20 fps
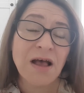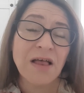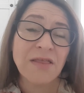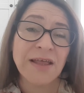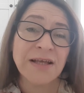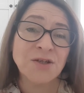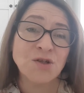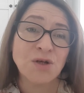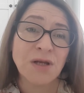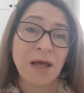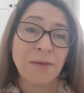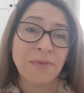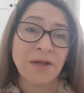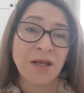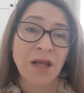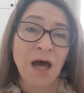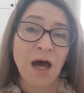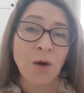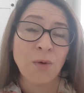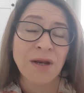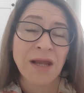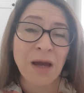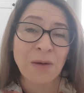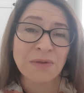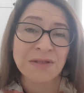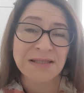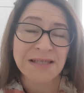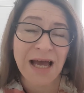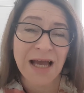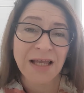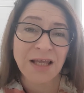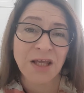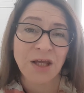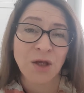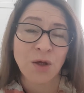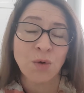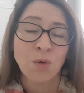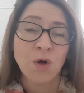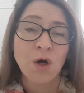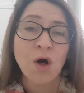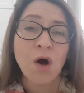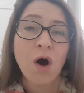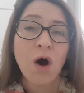then do let me know and I will tag you.